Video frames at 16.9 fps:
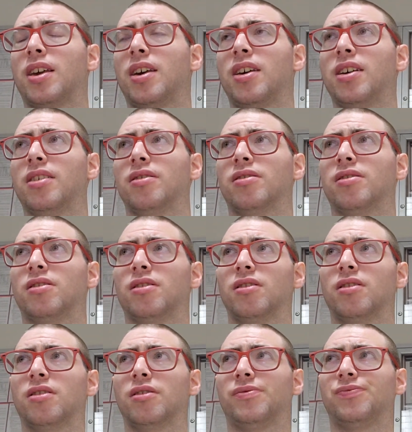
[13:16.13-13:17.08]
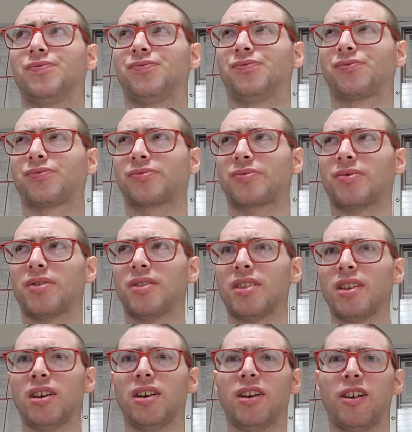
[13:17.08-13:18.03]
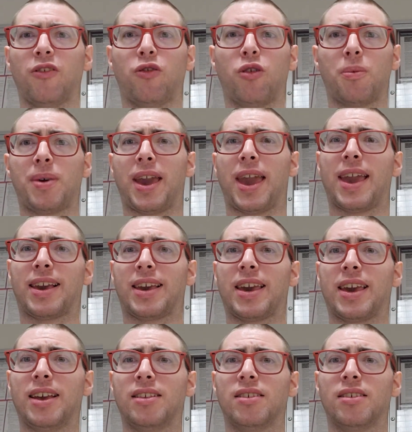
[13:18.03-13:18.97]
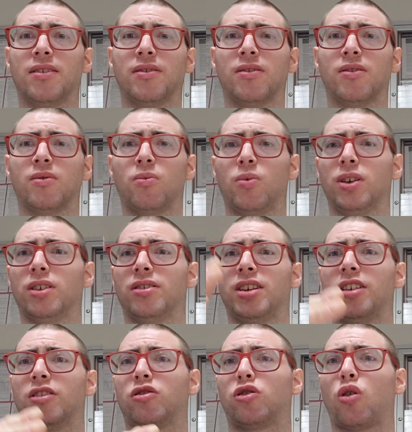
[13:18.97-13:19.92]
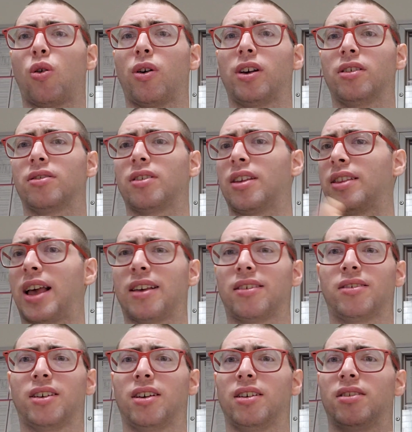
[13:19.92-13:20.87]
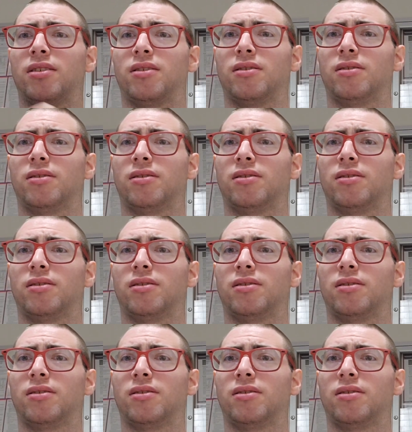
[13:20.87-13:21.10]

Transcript: is for me a kid with his toys, and that's it.